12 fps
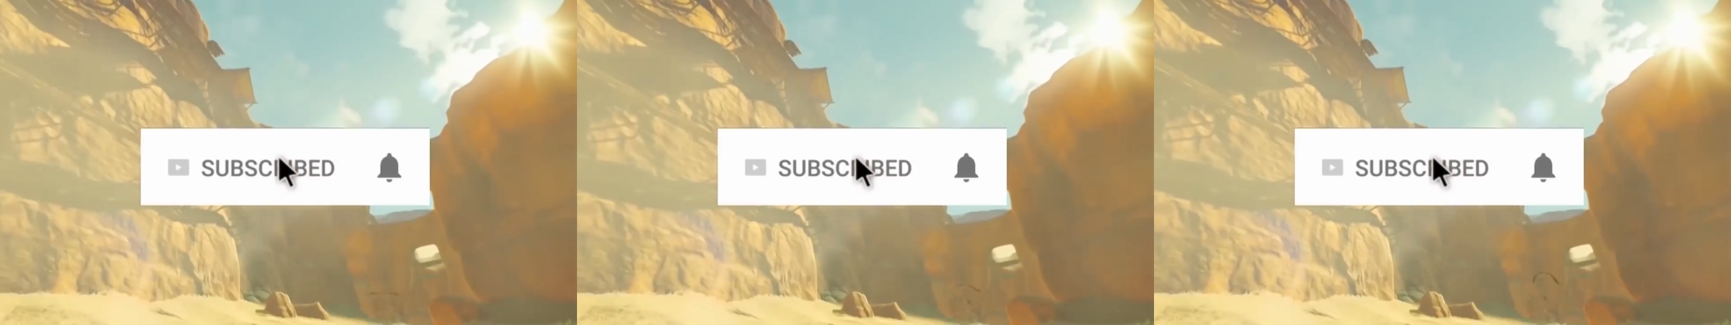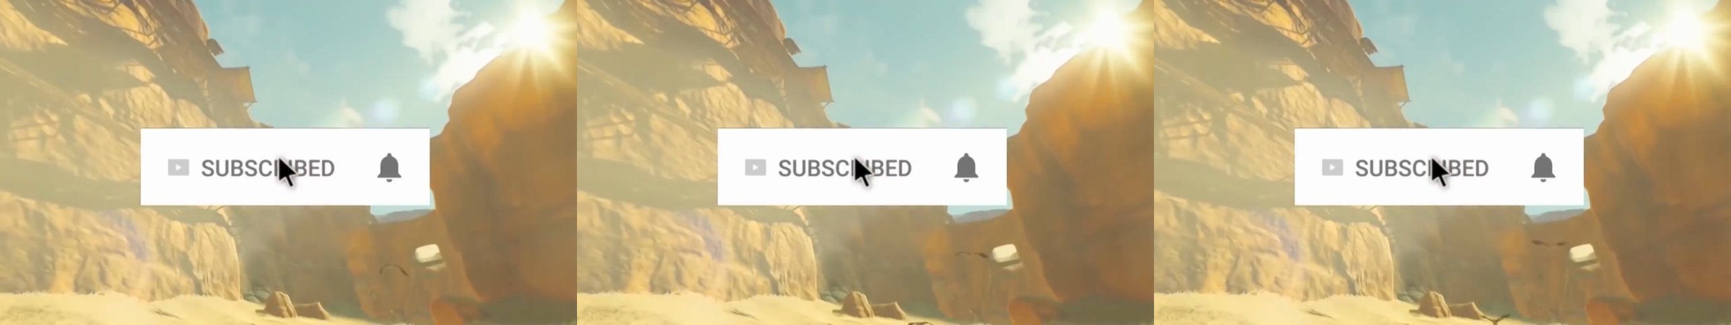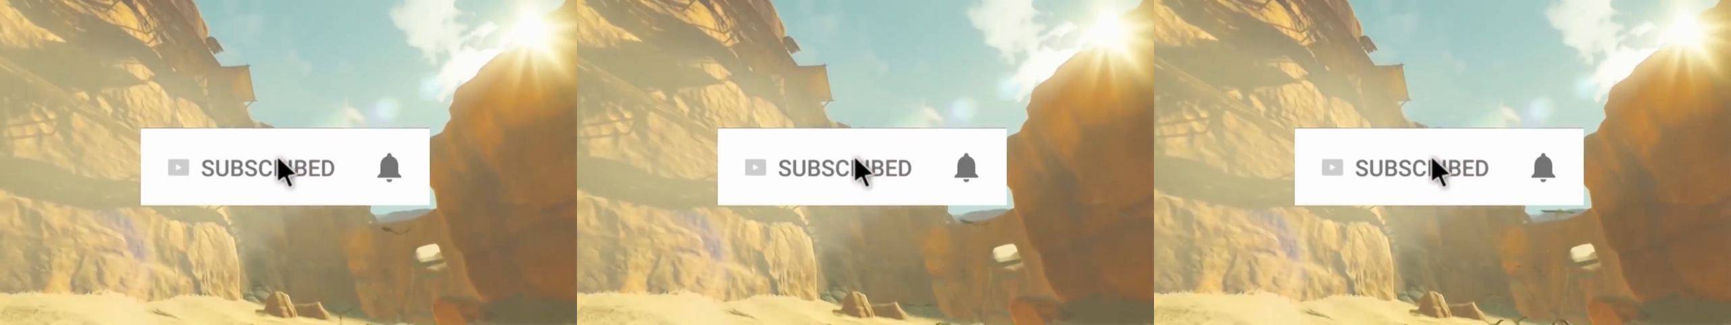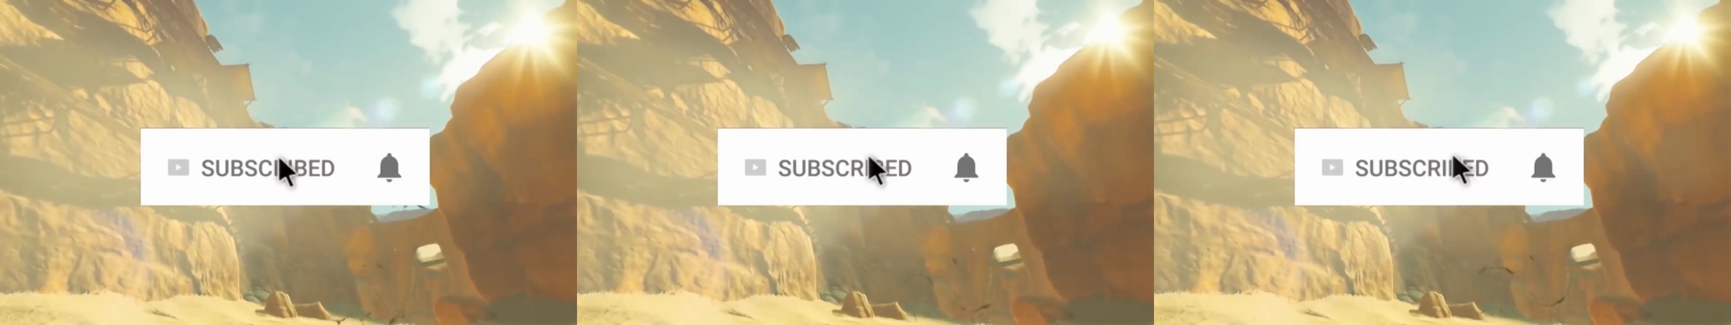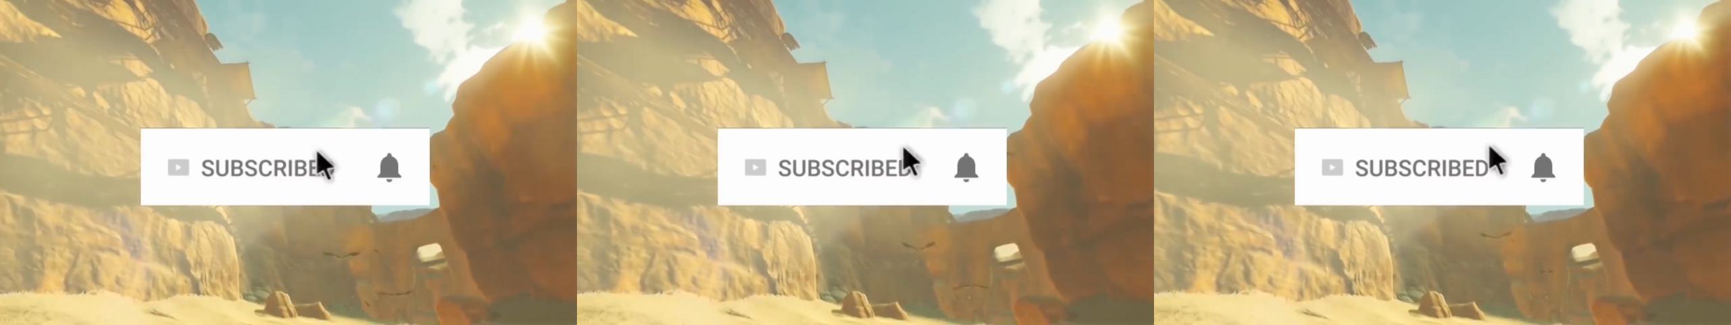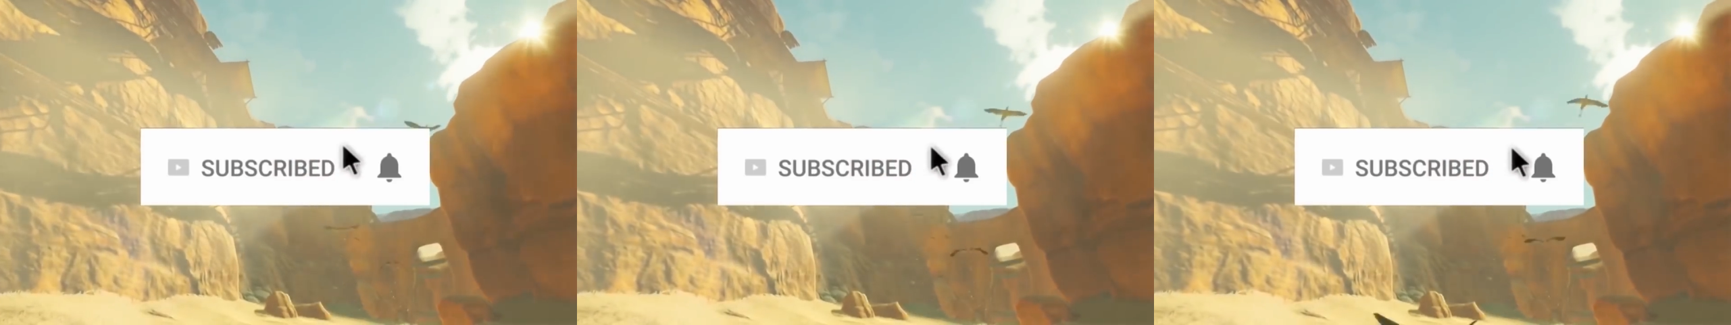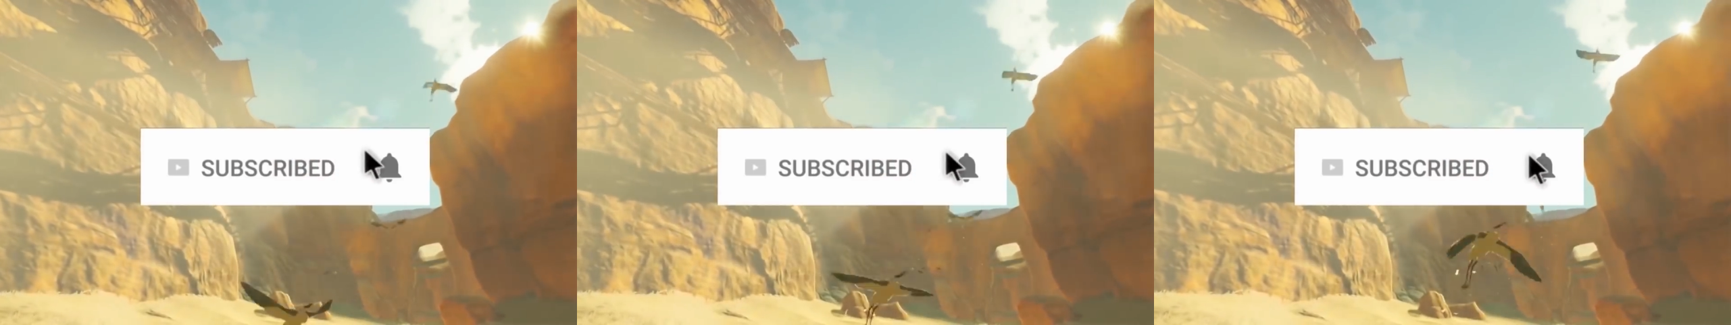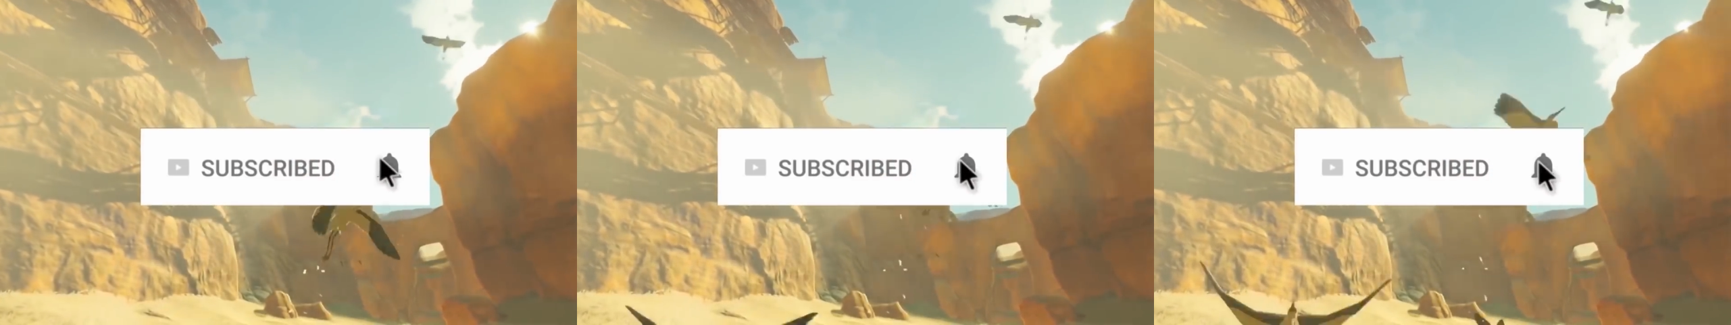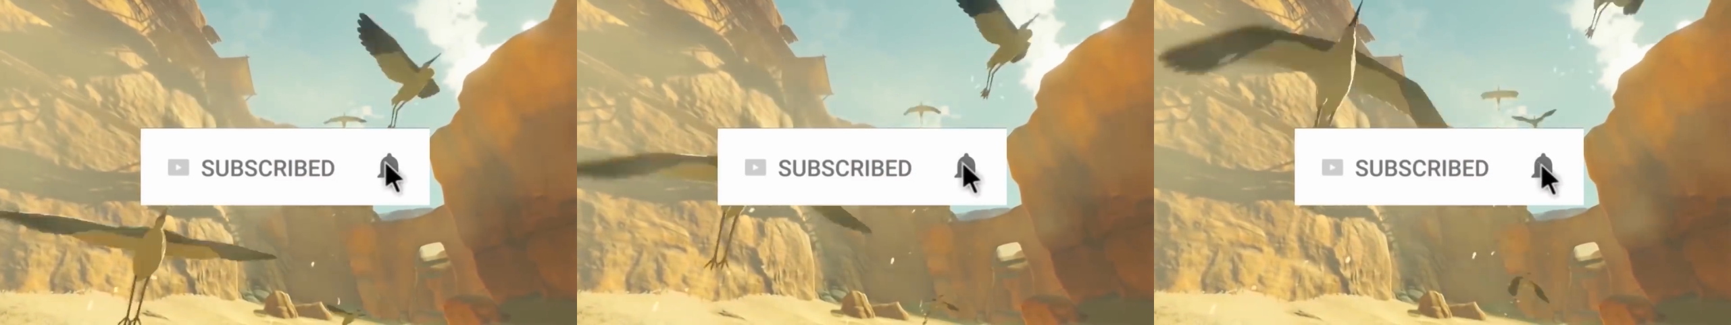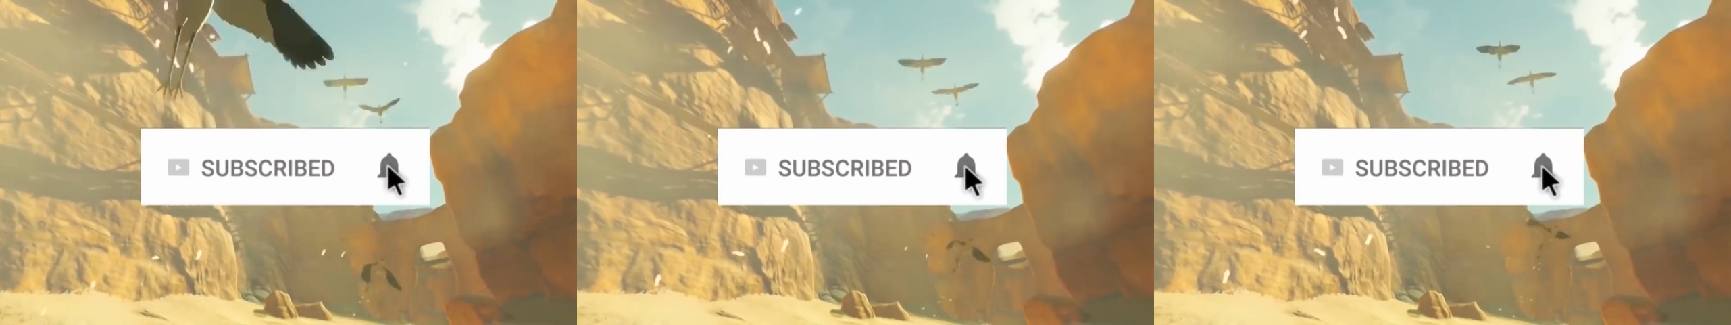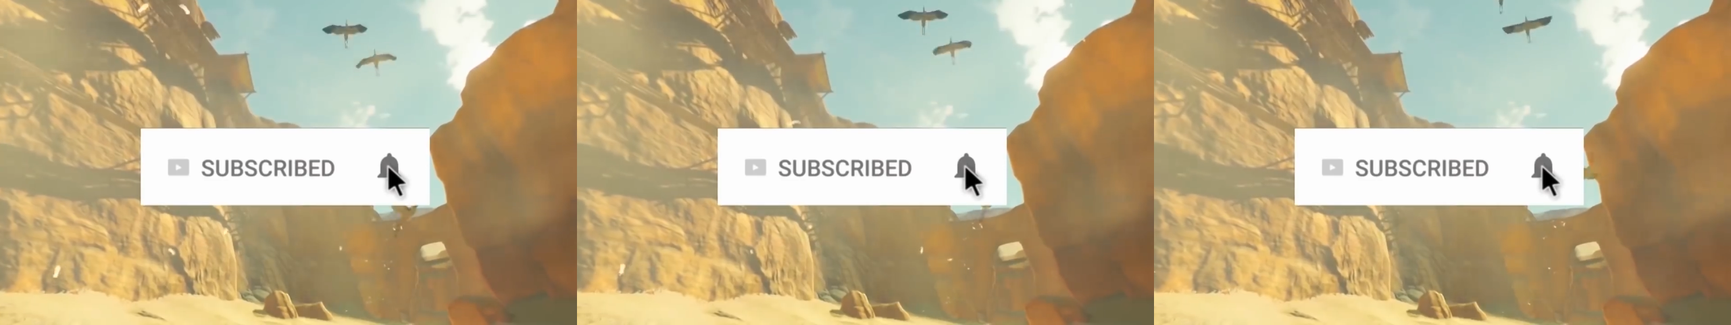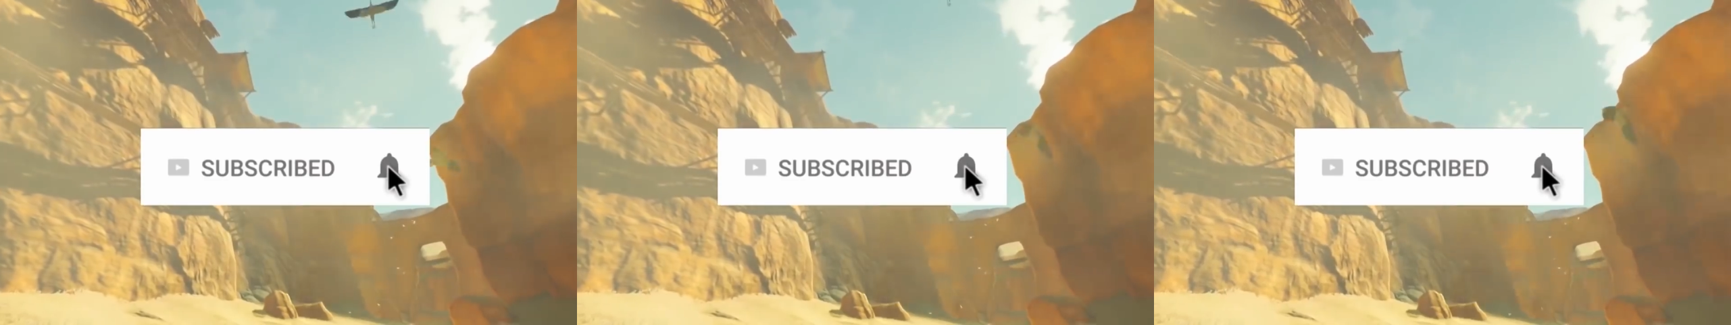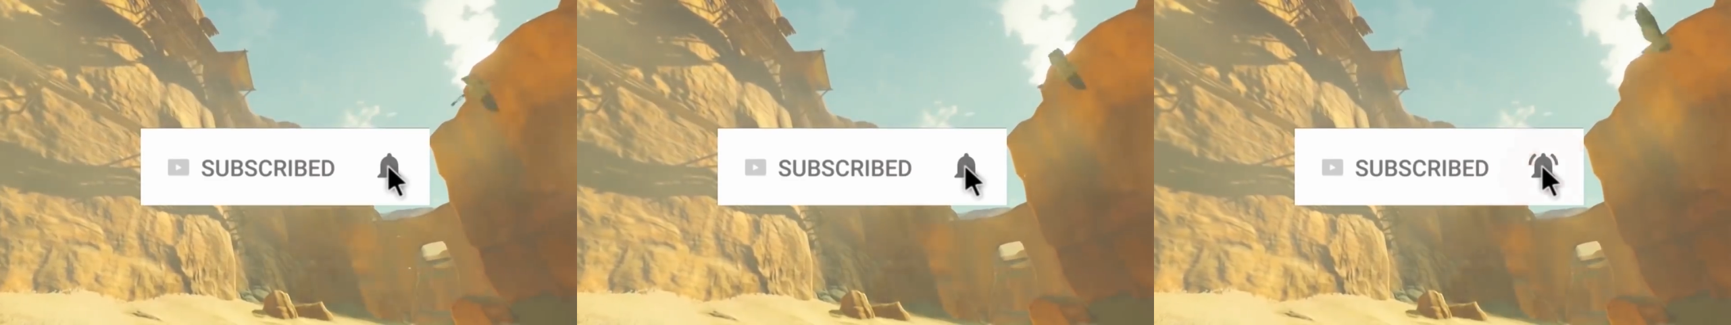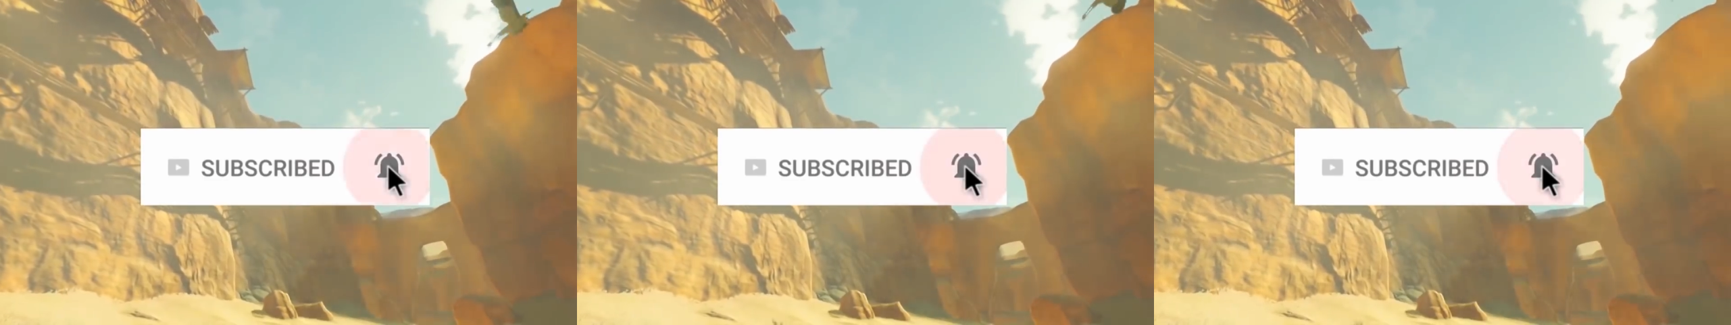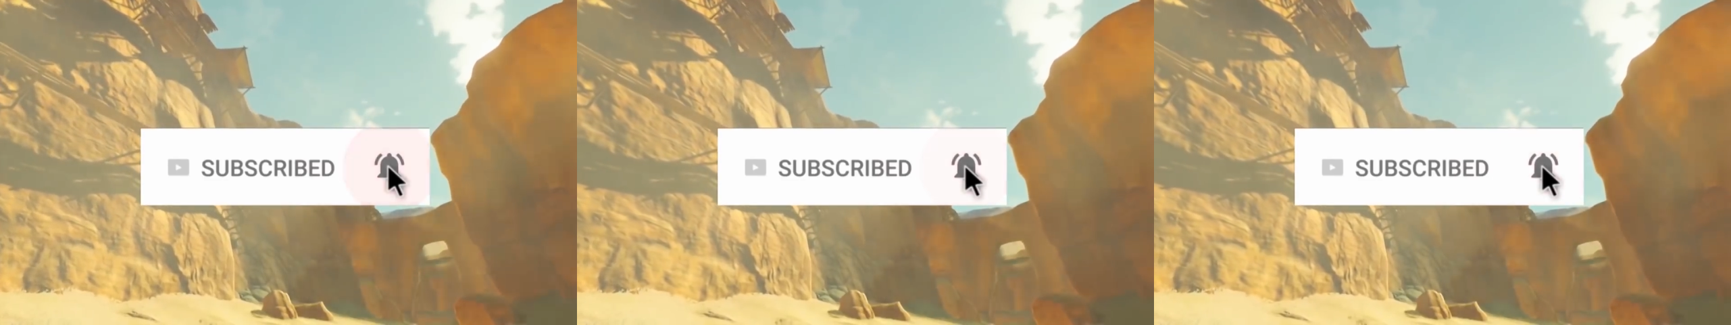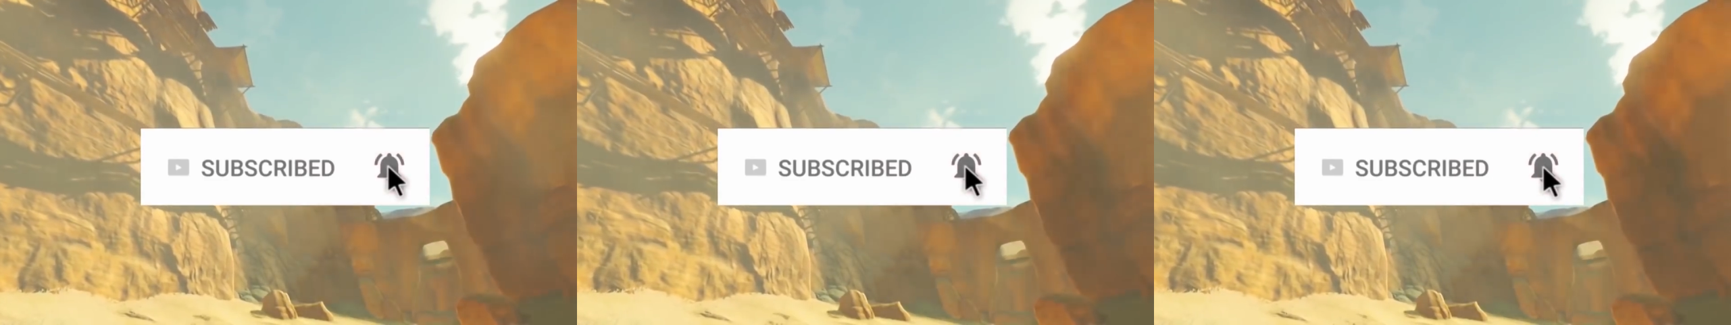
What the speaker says: No face is visible, so there are no lips to read.